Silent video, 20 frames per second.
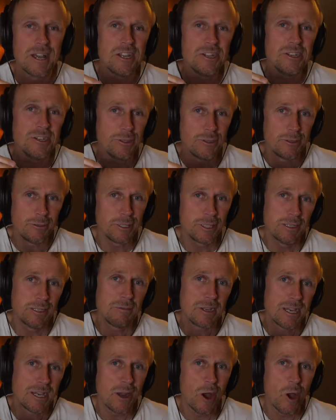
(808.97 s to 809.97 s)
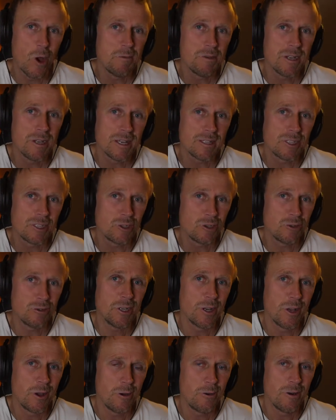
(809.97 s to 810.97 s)
You use them in O B S
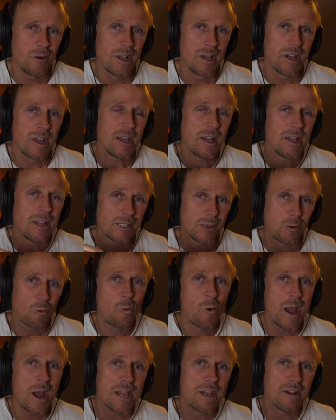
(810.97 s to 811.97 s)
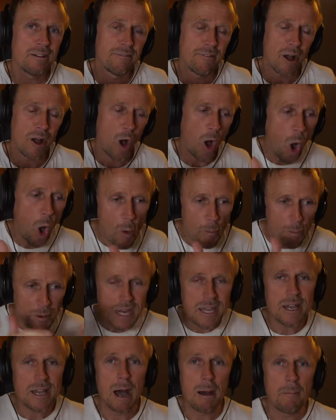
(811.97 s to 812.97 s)
Studio. It's a way of
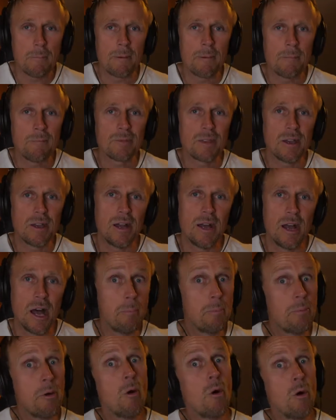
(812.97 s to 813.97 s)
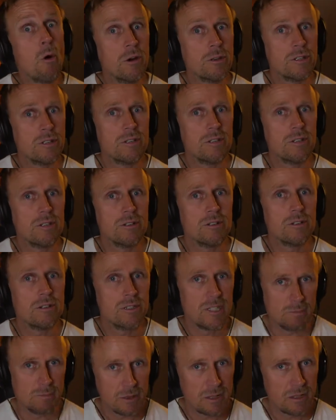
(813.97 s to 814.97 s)
opening up a port,
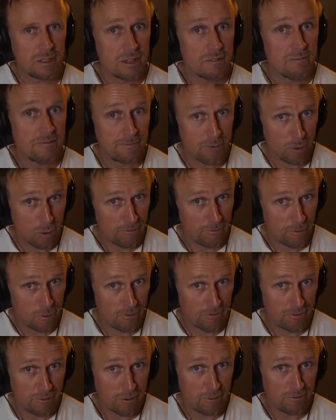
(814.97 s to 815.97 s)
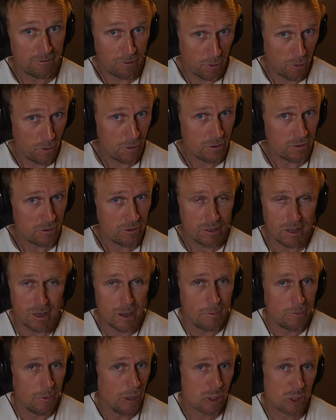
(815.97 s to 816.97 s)
typically four four four four.
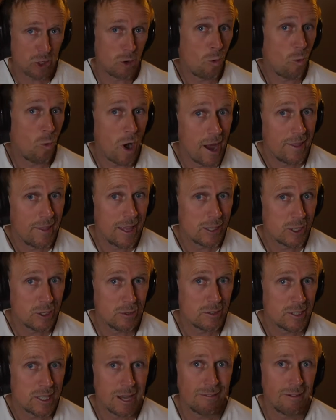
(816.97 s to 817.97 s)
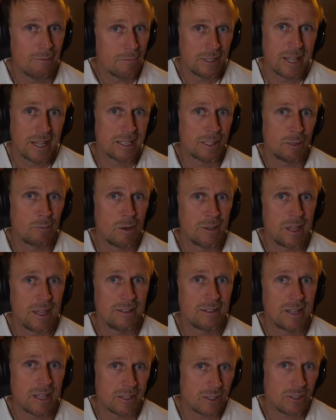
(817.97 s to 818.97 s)
I'm not sure why they choose that one, but that's the one
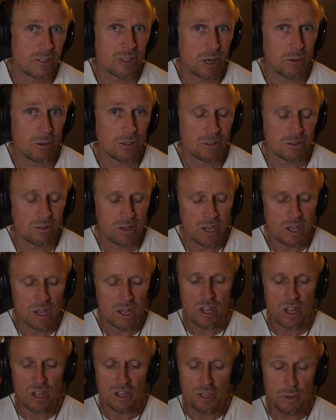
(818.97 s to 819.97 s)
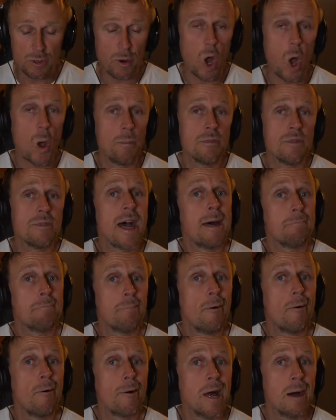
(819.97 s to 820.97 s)
that gets chosen. You open that
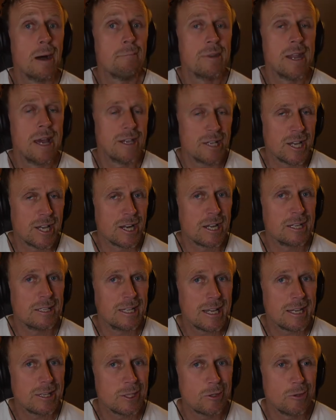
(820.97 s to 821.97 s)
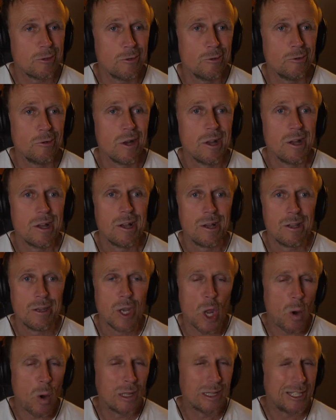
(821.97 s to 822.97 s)
port up. Now, you're going to need to
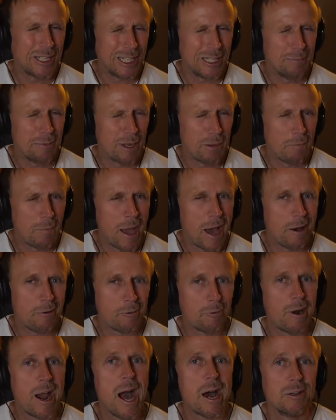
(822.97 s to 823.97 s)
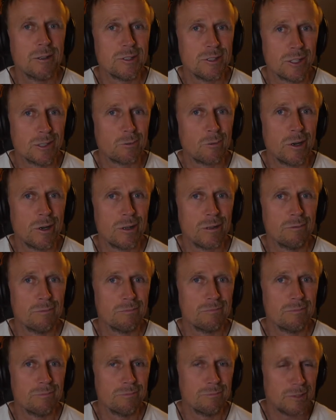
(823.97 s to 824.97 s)
know a little bit about routers as well.
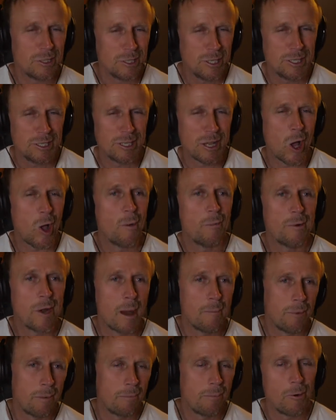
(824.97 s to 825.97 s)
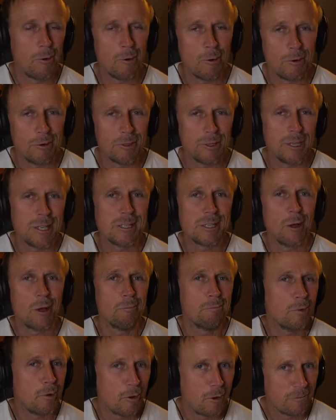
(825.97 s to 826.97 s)
You need to open up a port. You need to
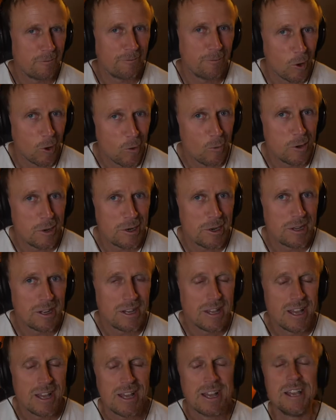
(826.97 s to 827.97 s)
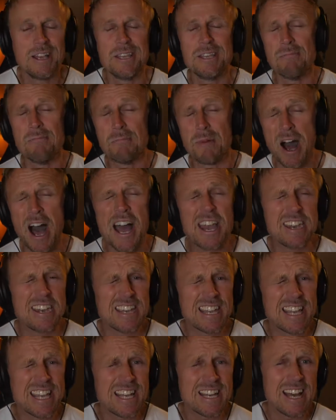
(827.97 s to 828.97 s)
port forward. You might
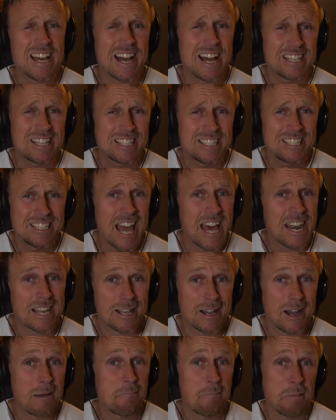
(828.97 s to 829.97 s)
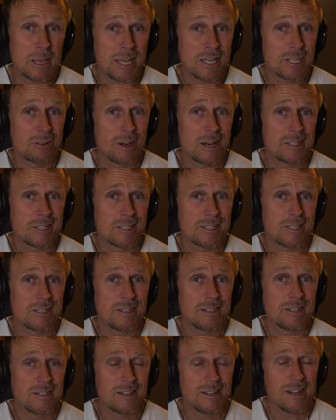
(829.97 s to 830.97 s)
need a static I P address.
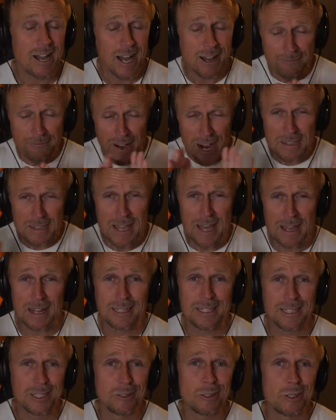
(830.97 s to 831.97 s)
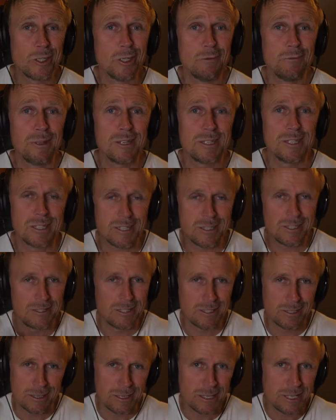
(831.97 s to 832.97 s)
I find that a little dubious,
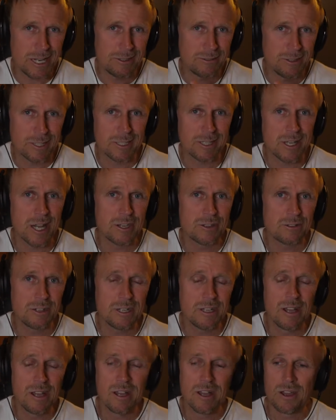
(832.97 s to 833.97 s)
certainly in this country.